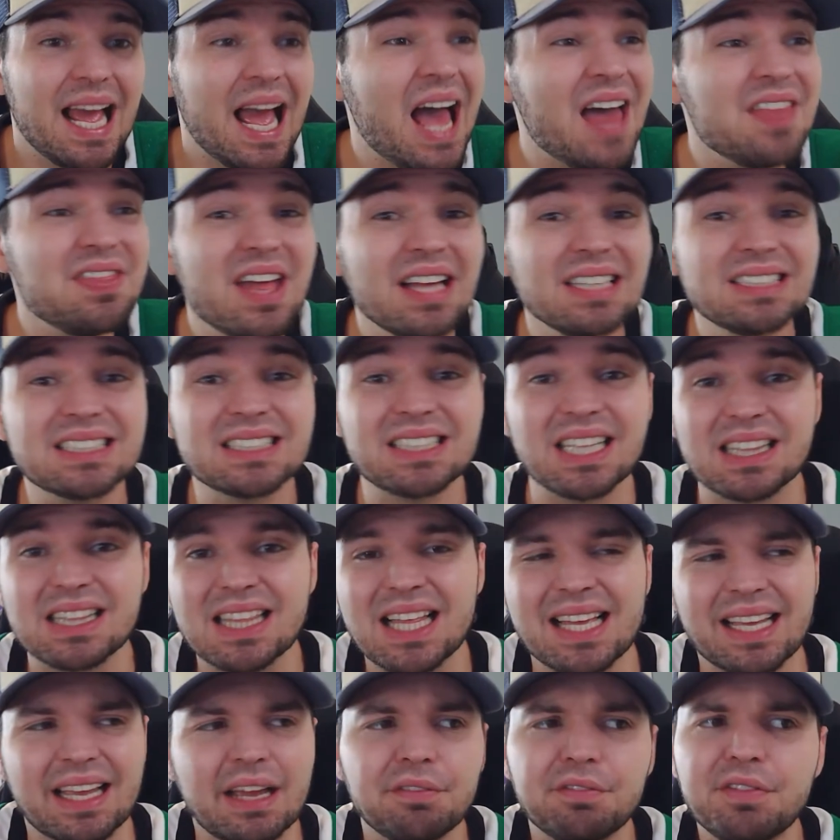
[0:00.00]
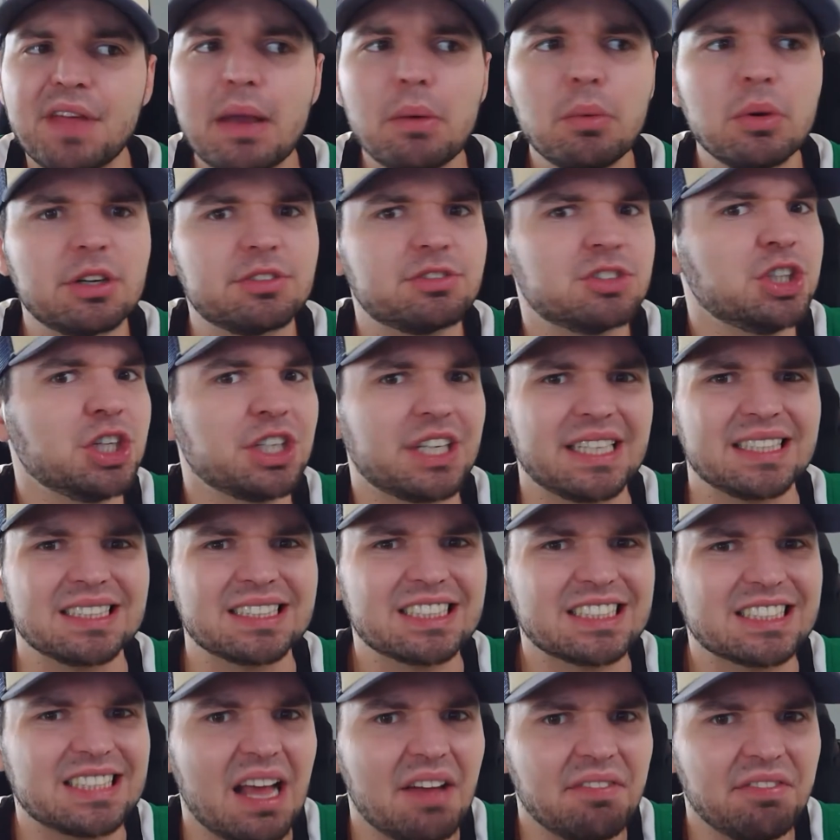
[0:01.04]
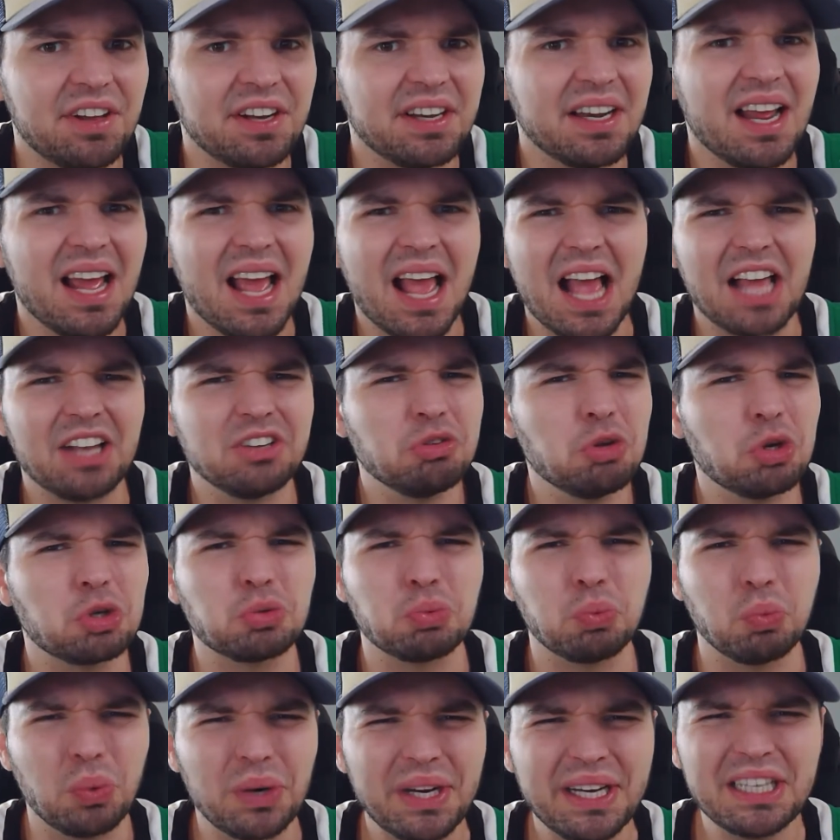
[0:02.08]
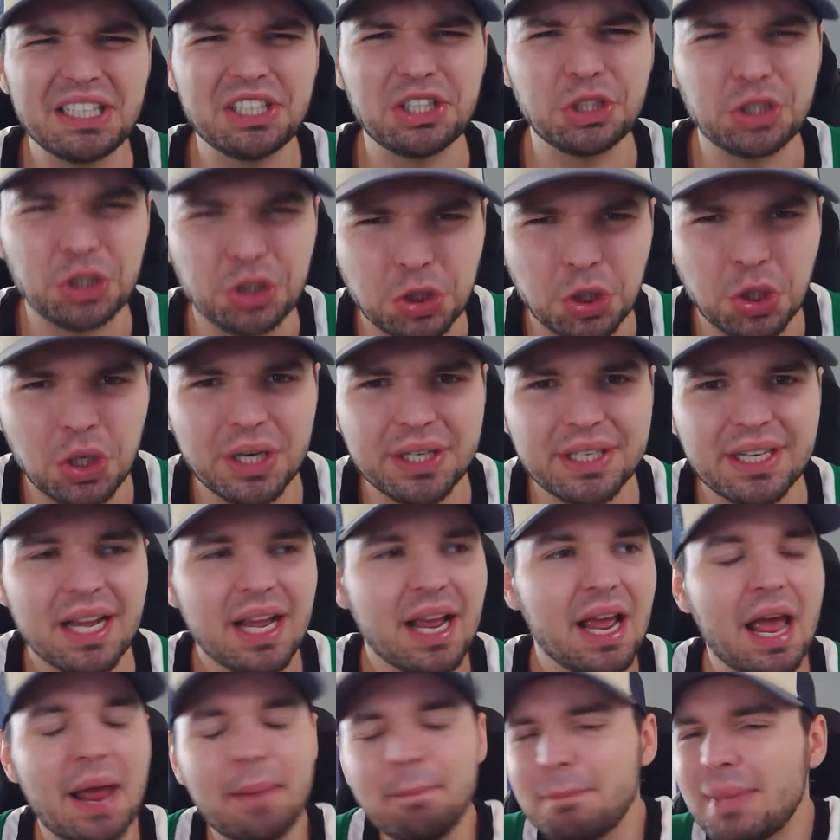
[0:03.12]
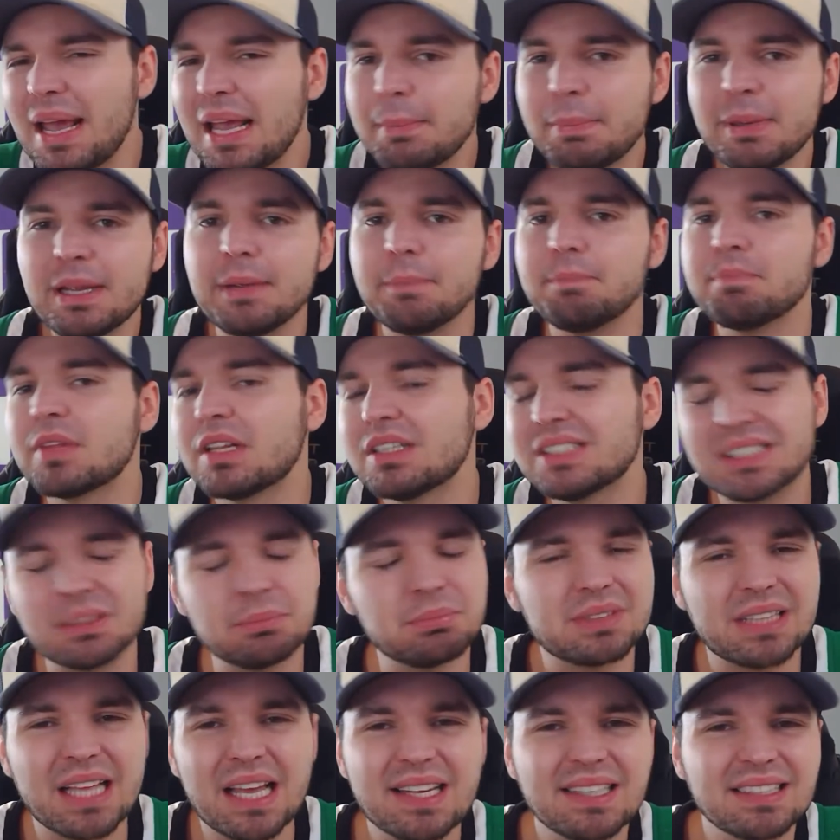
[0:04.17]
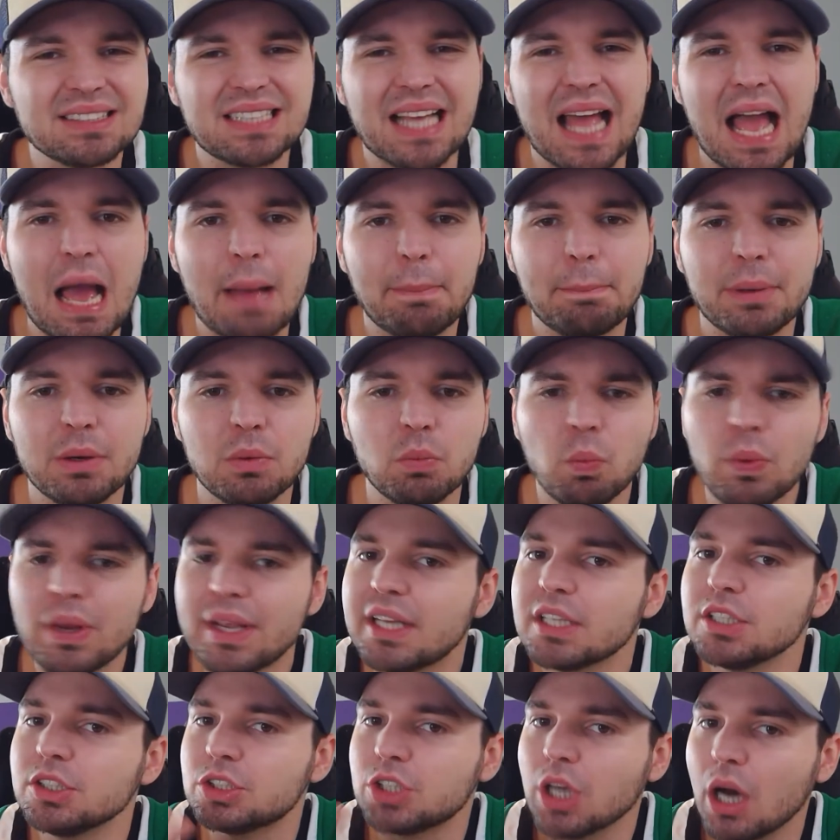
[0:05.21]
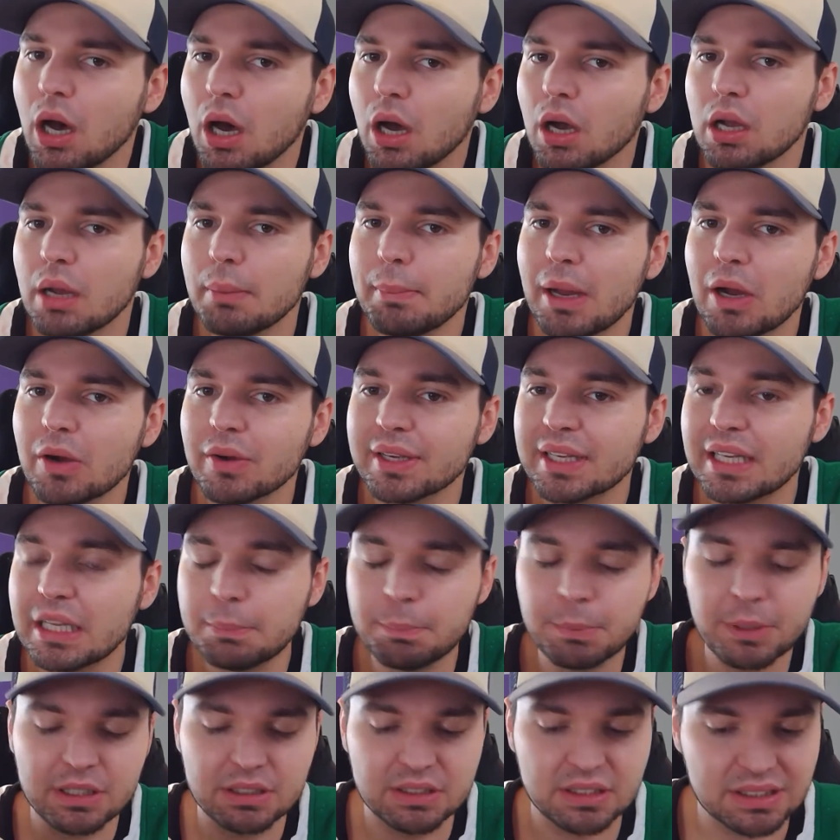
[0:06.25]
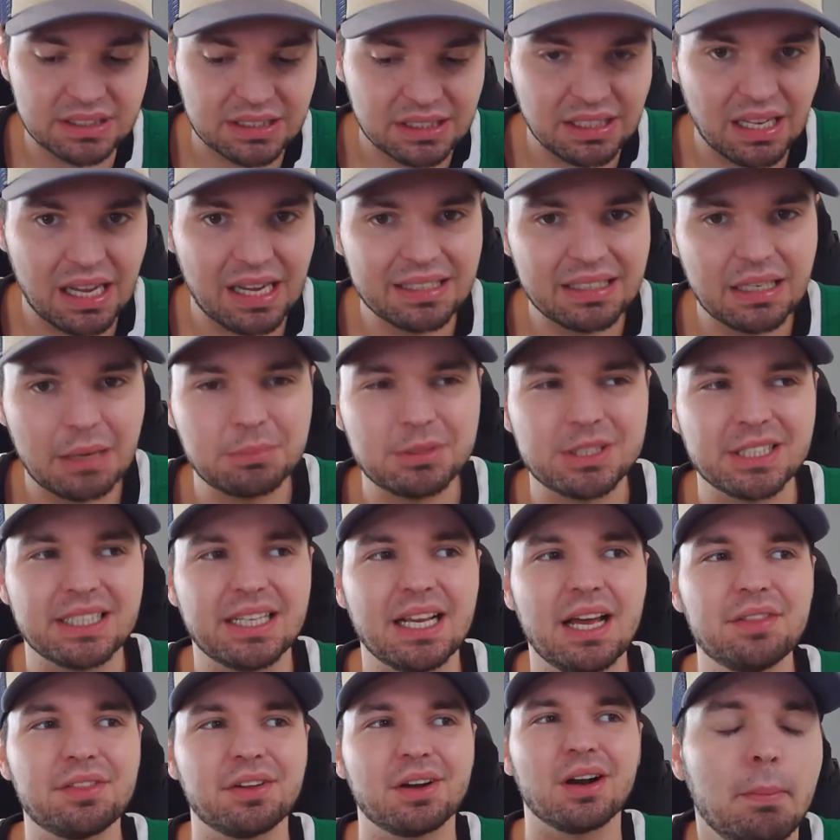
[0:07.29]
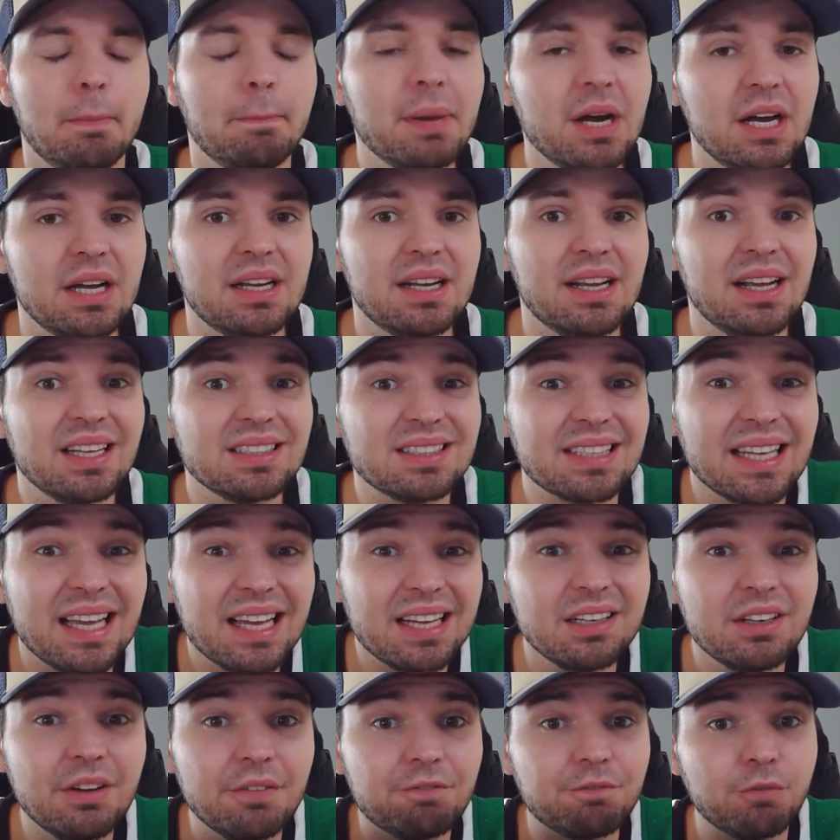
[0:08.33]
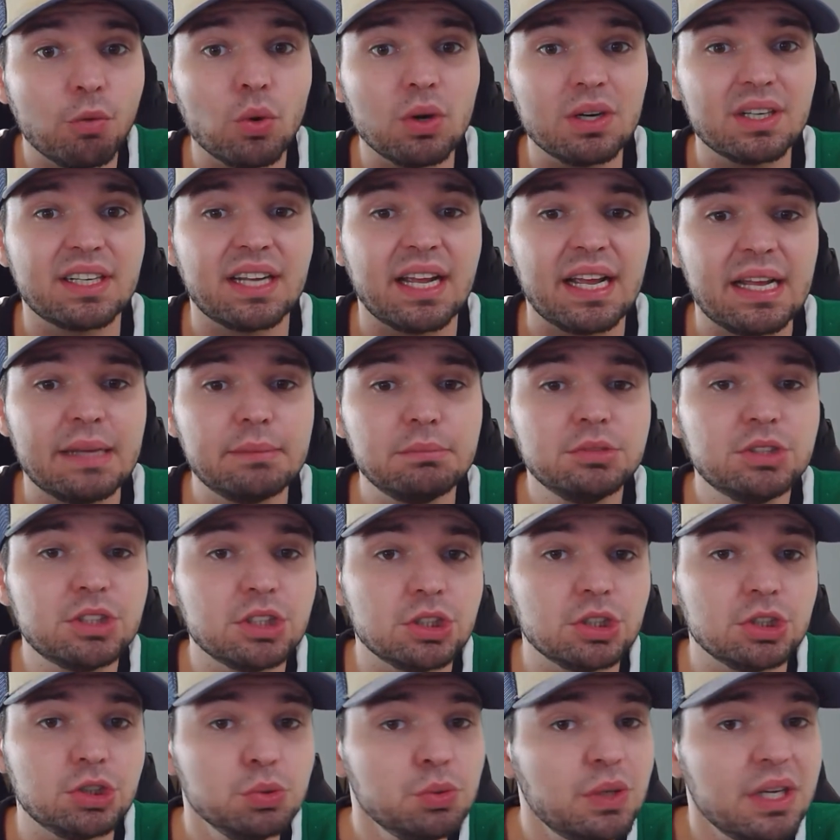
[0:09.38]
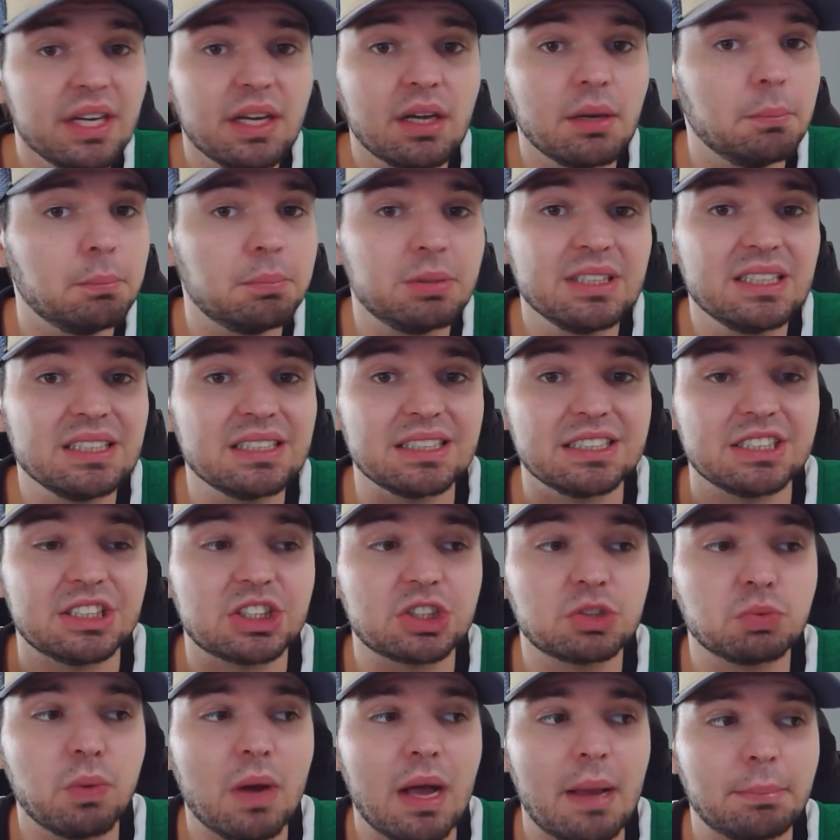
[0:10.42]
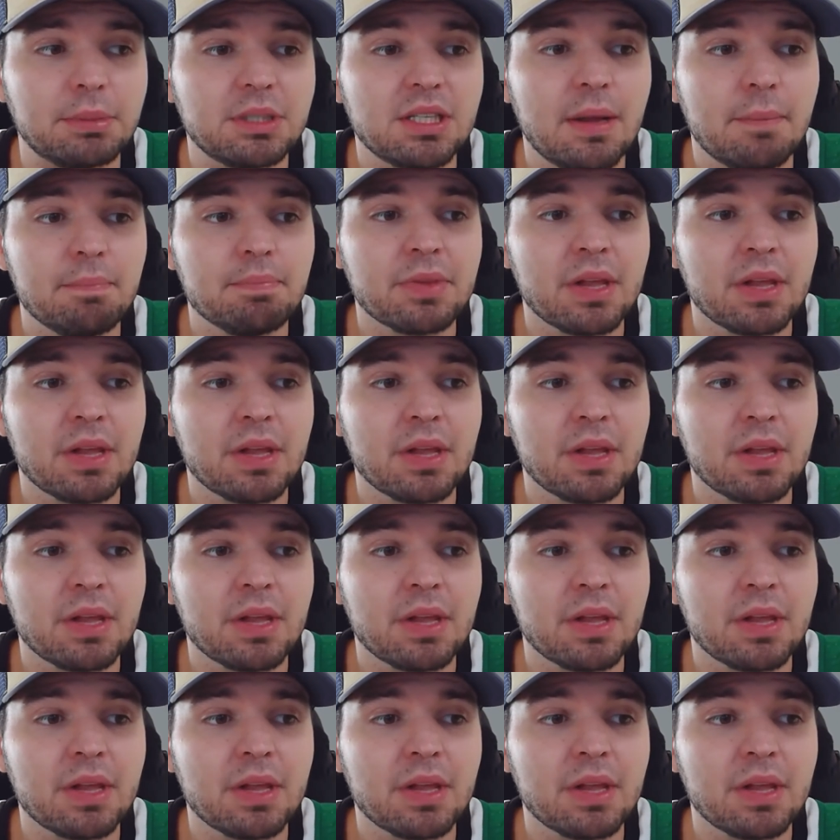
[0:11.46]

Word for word: And that's the thing. If they would have took it 7 and looked really good and maybe some things happen, we can talk about keeping this lineup together. But at the end of 4 games, you get completely swept.